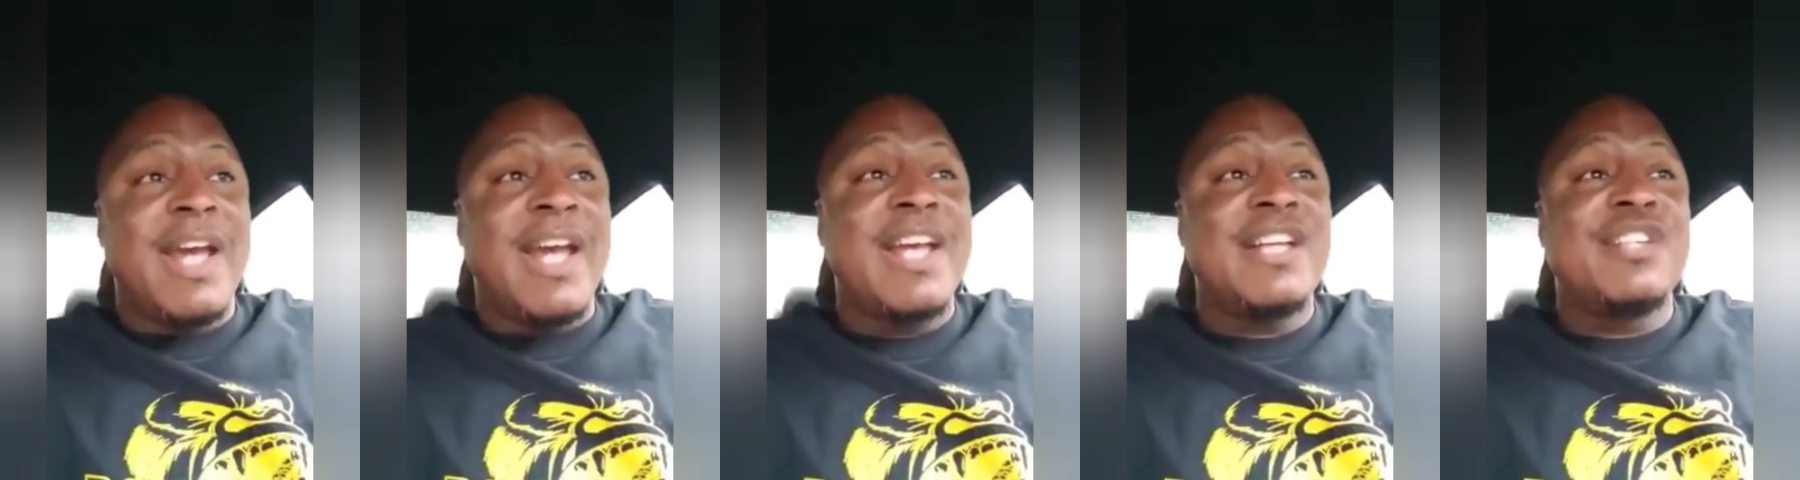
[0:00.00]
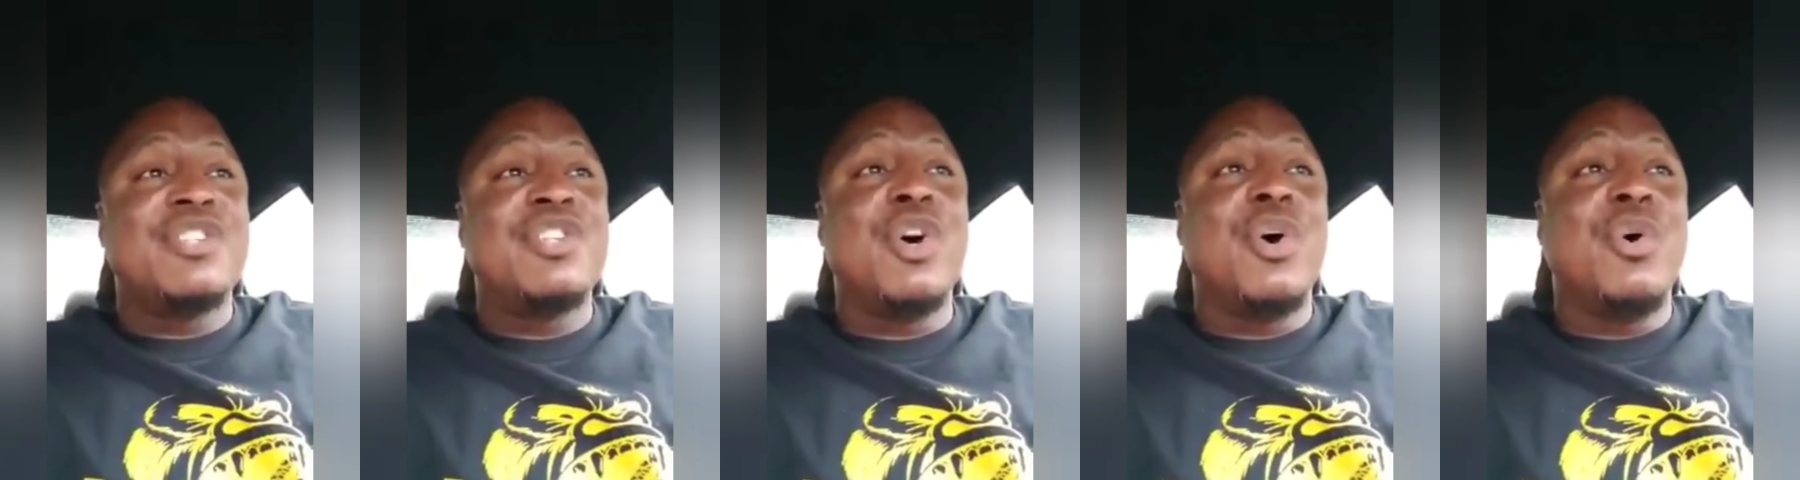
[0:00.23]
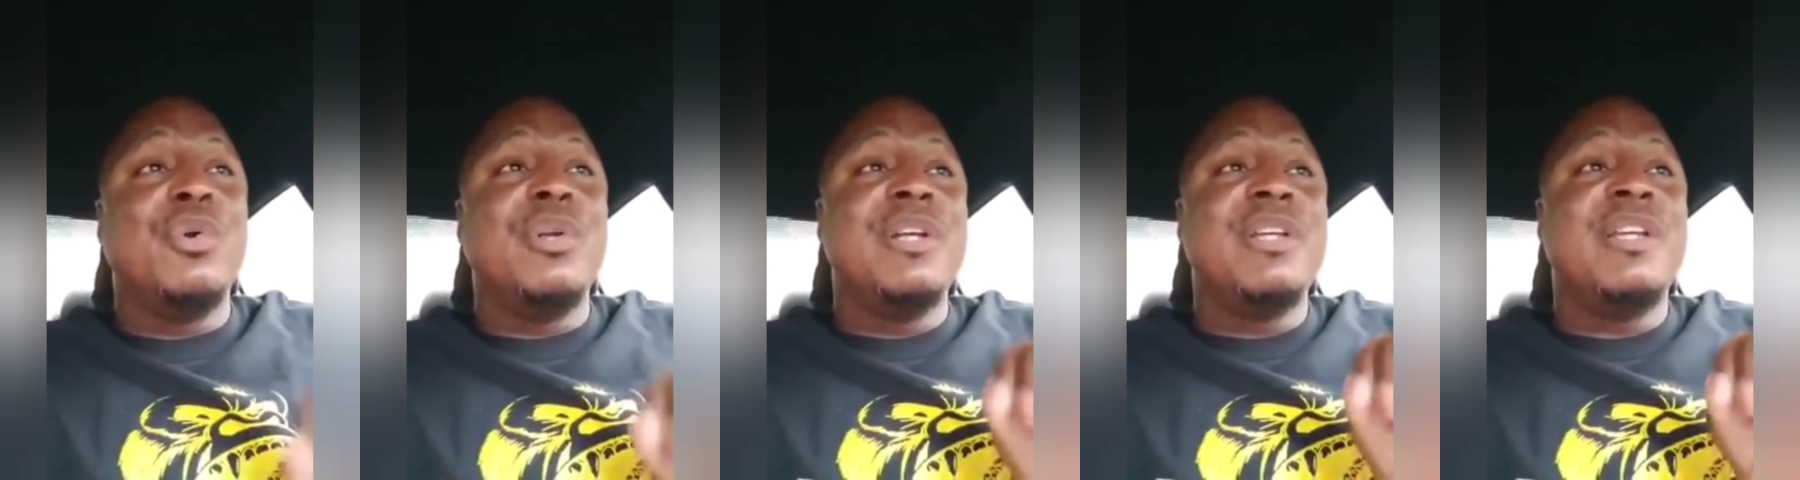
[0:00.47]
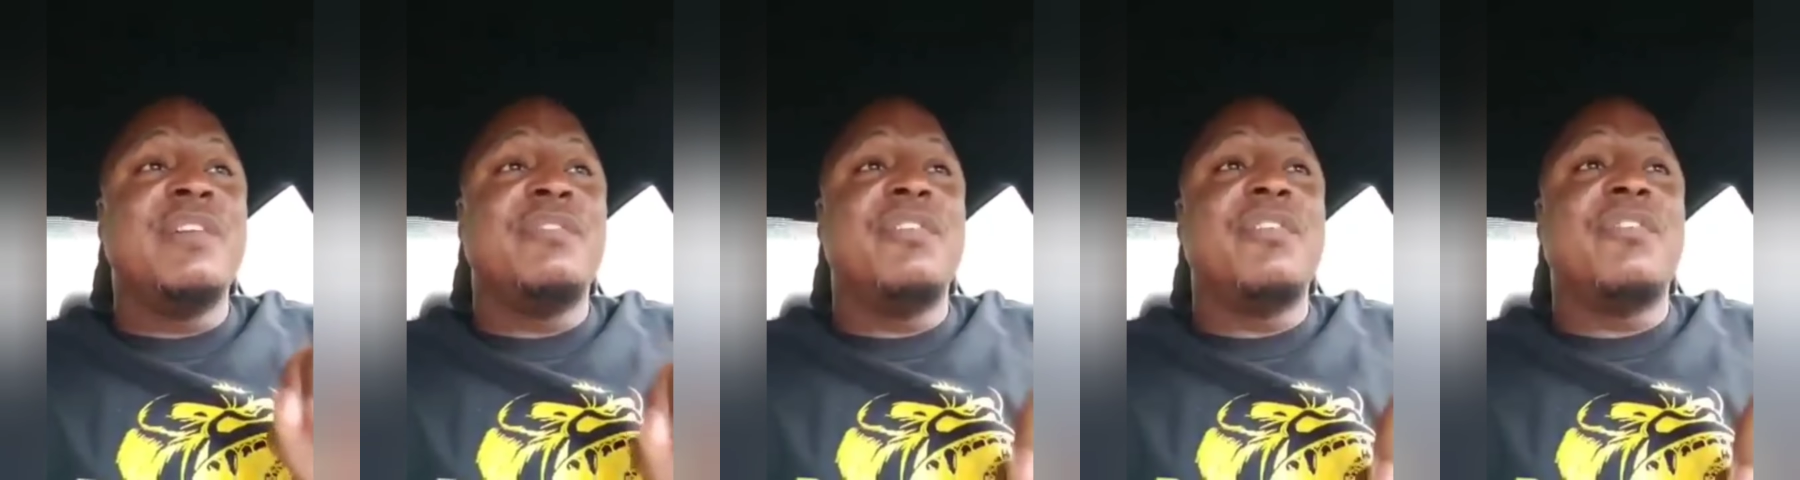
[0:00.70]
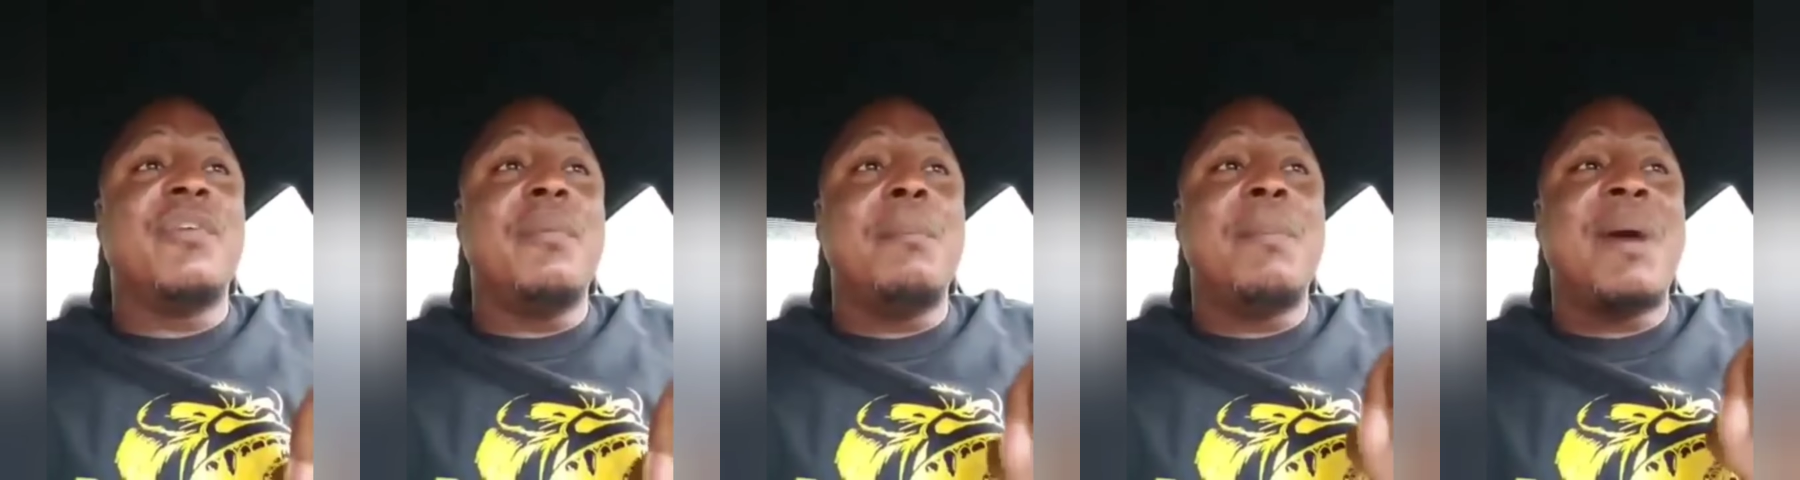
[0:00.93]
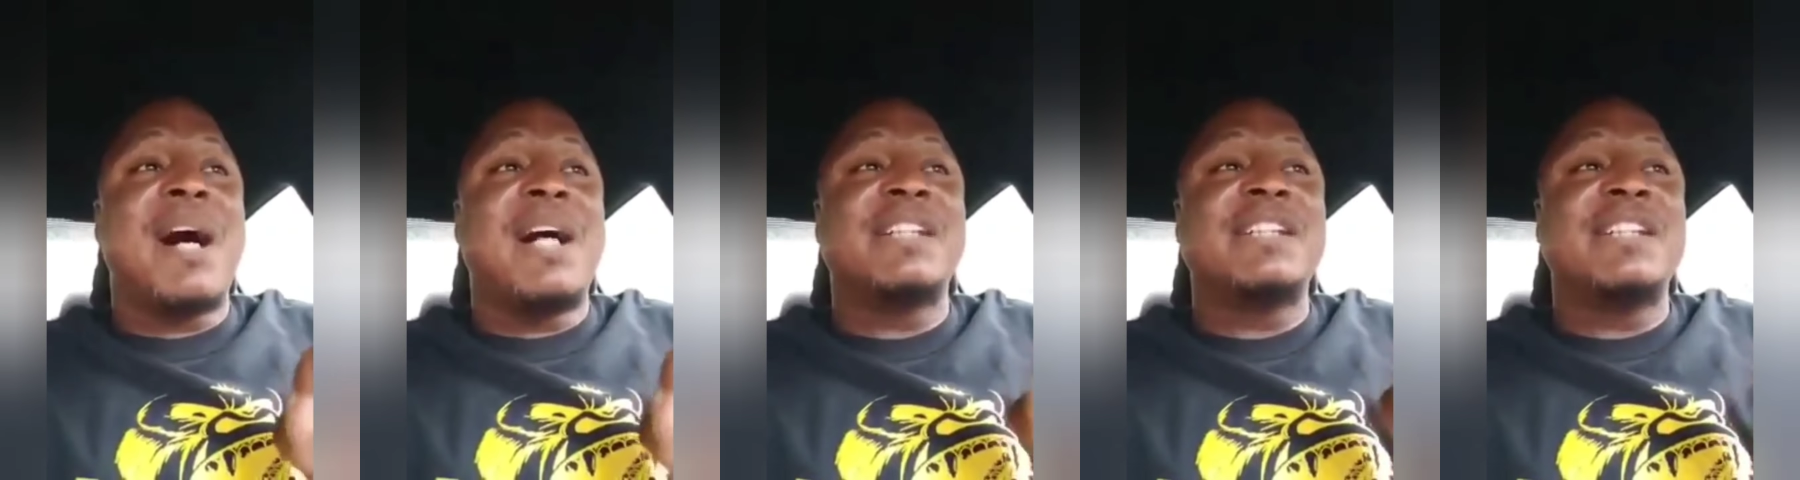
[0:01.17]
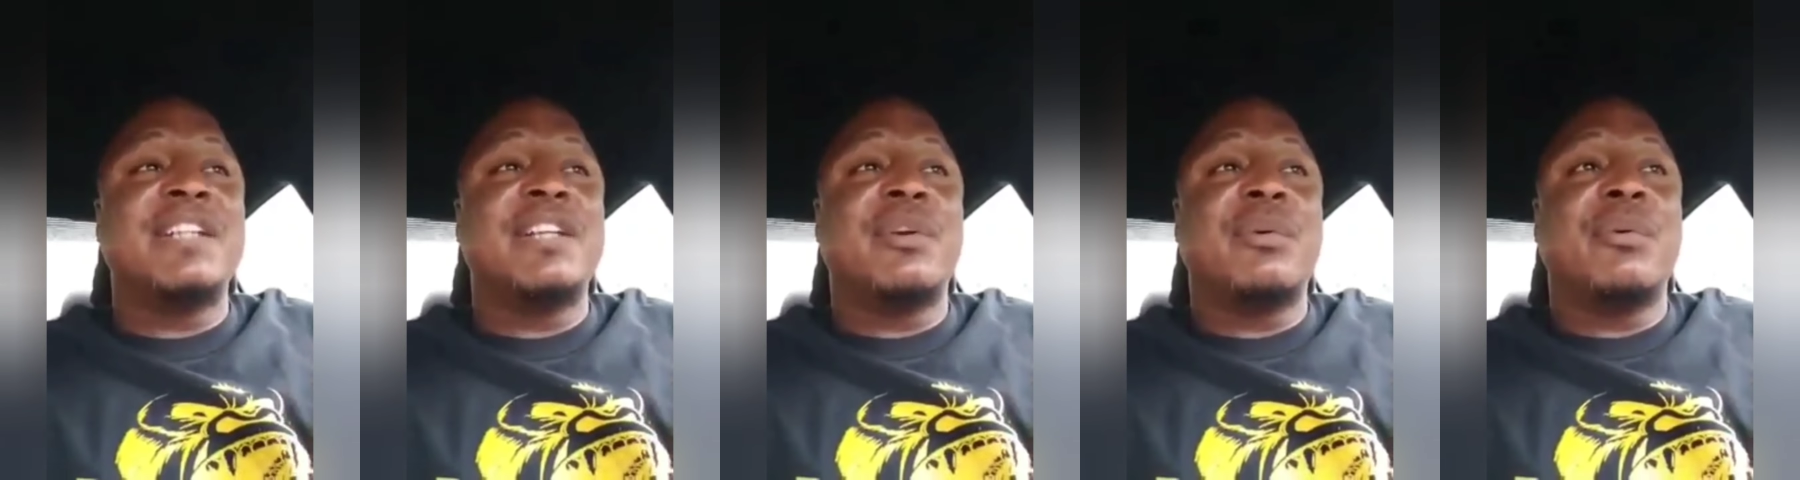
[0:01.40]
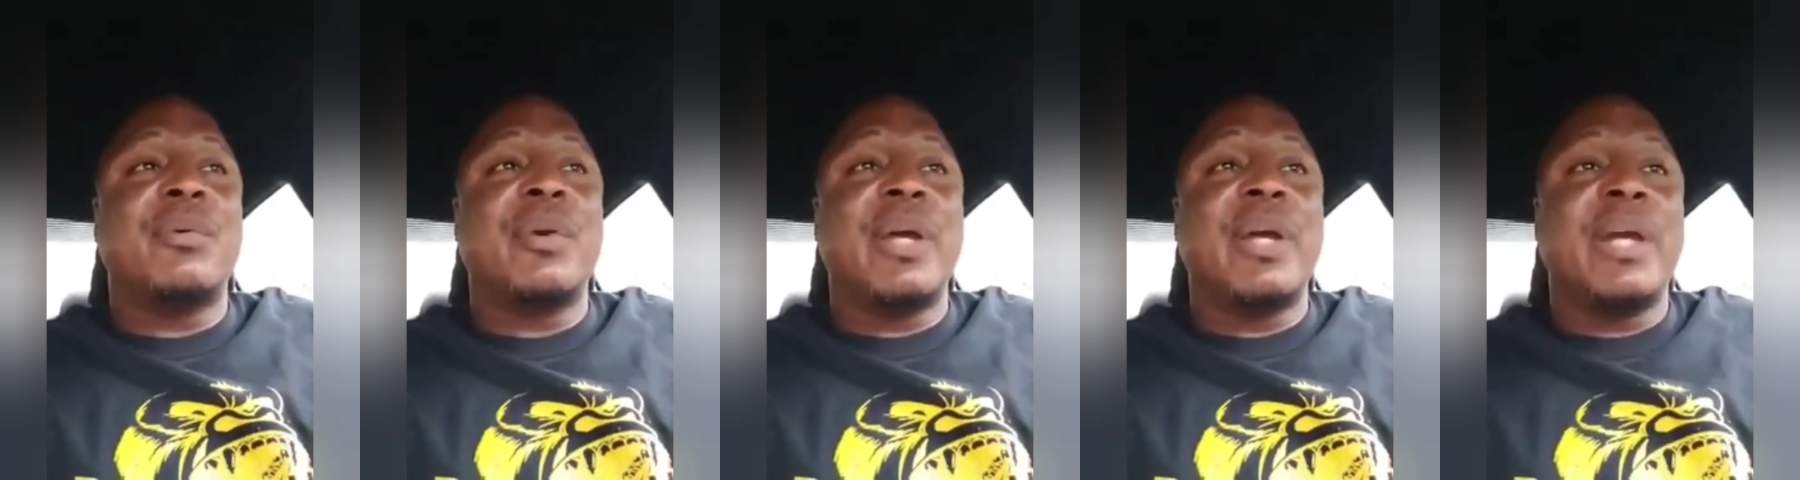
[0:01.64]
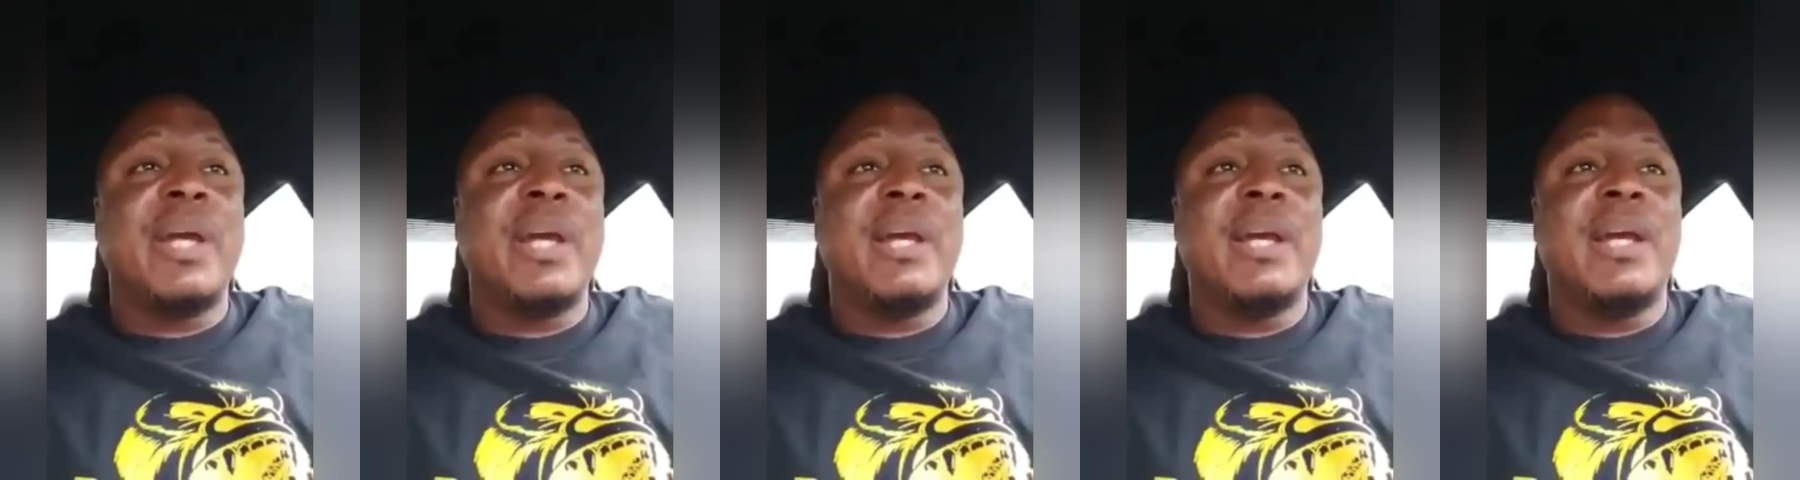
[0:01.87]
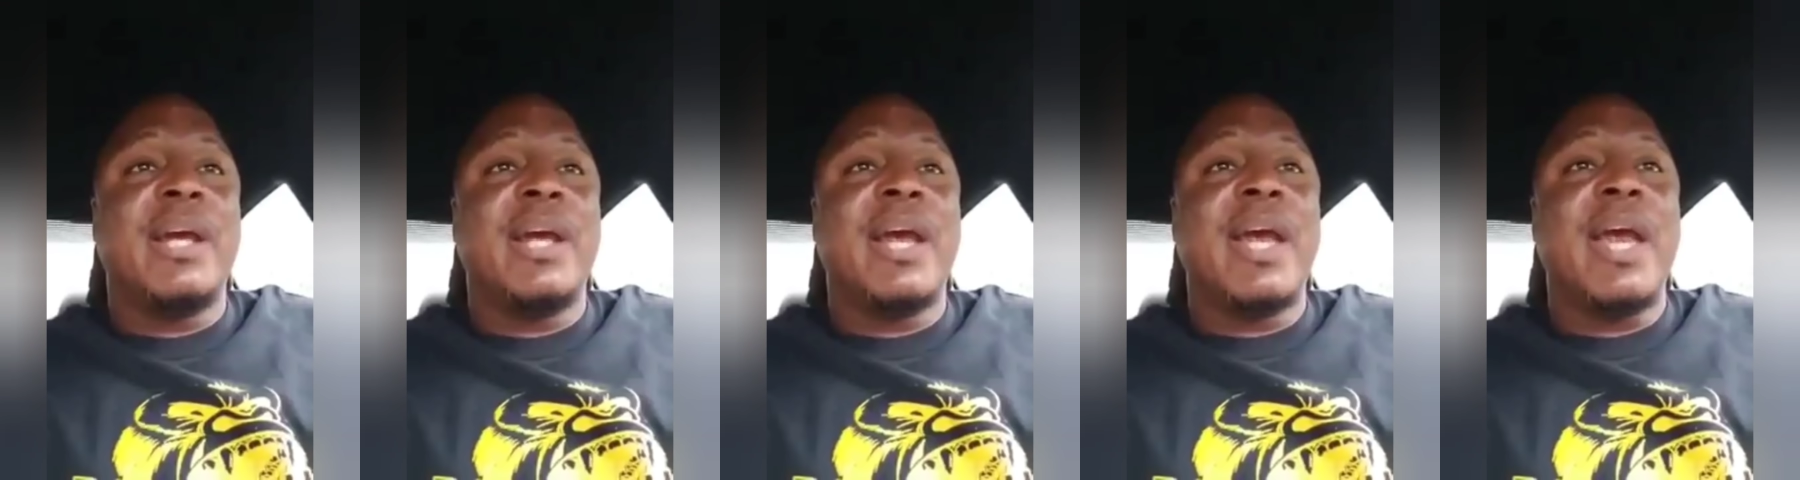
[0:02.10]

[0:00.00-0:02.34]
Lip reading: It's totally different from boxing in the ring